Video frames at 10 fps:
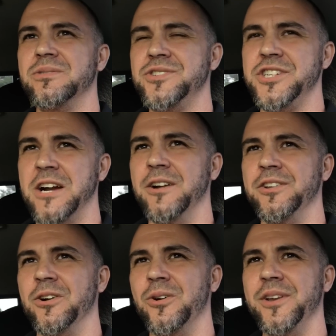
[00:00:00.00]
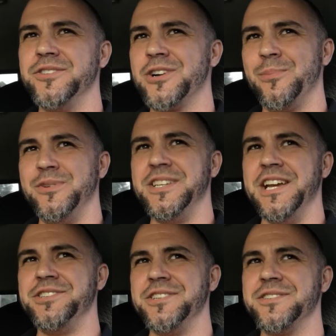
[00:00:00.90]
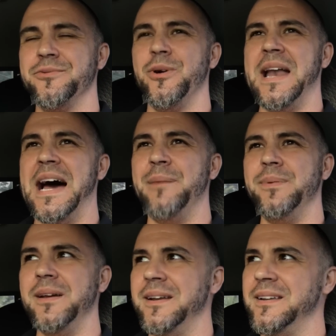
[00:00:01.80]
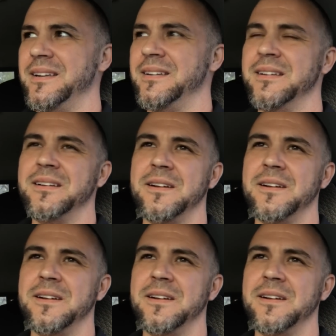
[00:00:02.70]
sharing their own interpretations of what happened, and